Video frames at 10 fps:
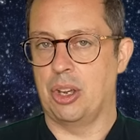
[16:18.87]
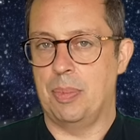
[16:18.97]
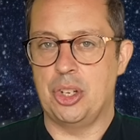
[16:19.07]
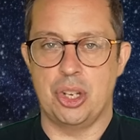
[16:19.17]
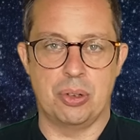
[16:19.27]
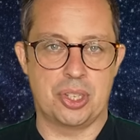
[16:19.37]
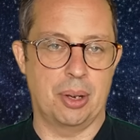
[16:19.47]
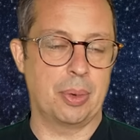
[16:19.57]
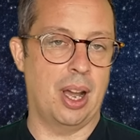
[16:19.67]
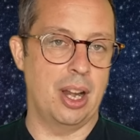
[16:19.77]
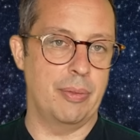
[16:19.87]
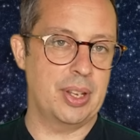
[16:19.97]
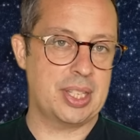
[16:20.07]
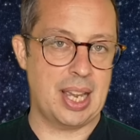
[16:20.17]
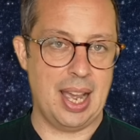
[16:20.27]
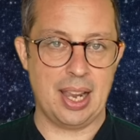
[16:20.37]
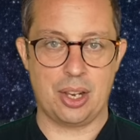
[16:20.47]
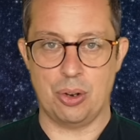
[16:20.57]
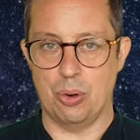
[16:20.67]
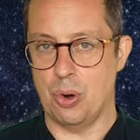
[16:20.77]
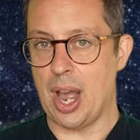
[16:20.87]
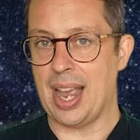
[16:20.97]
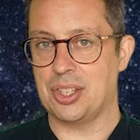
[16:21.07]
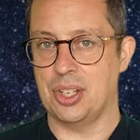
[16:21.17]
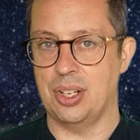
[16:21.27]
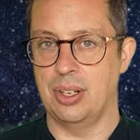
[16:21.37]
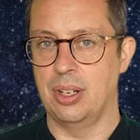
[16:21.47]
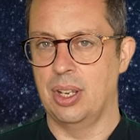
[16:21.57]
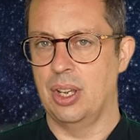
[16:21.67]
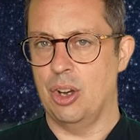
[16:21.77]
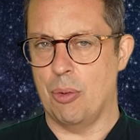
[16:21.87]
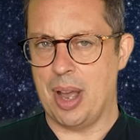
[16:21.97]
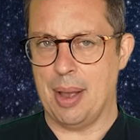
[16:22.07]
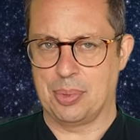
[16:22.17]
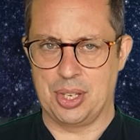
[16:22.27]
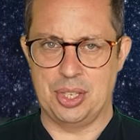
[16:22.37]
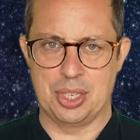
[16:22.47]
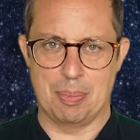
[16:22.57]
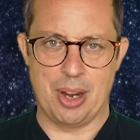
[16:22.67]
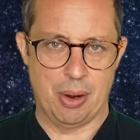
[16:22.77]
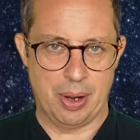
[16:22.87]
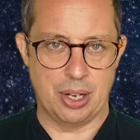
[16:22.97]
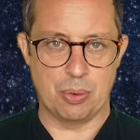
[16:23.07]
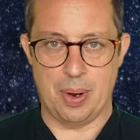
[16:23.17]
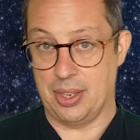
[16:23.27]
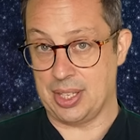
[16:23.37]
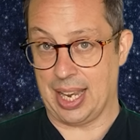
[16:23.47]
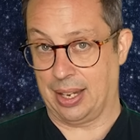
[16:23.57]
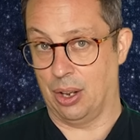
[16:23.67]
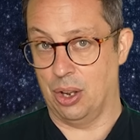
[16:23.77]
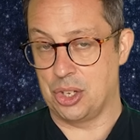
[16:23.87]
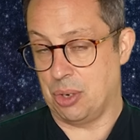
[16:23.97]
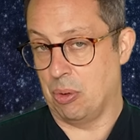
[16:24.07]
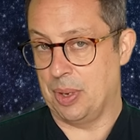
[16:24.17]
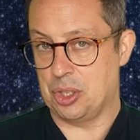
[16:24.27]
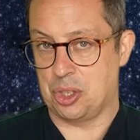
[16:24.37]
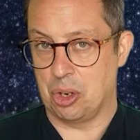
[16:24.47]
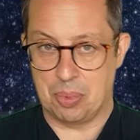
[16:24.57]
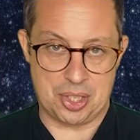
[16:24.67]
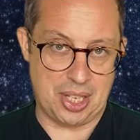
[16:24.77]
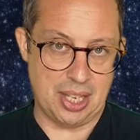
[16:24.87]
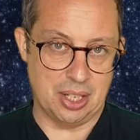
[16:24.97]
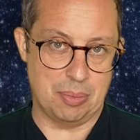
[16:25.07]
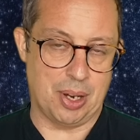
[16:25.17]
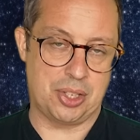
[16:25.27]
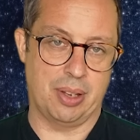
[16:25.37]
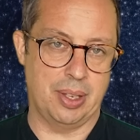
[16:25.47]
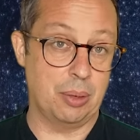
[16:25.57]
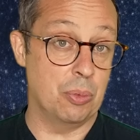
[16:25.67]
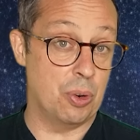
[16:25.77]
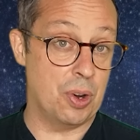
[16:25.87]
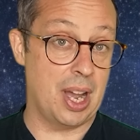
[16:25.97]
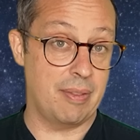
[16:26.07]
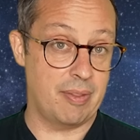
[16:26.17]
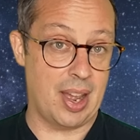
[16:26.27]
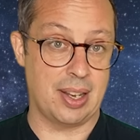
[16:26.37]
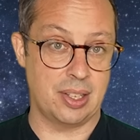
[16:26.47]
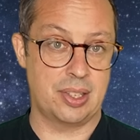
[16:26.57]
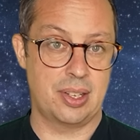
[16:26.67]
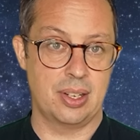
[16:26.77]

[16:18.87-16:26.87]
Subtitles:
could be due to some kind of attack or accident, or perhaps this is the period when the technology will be superseded by something more advanced.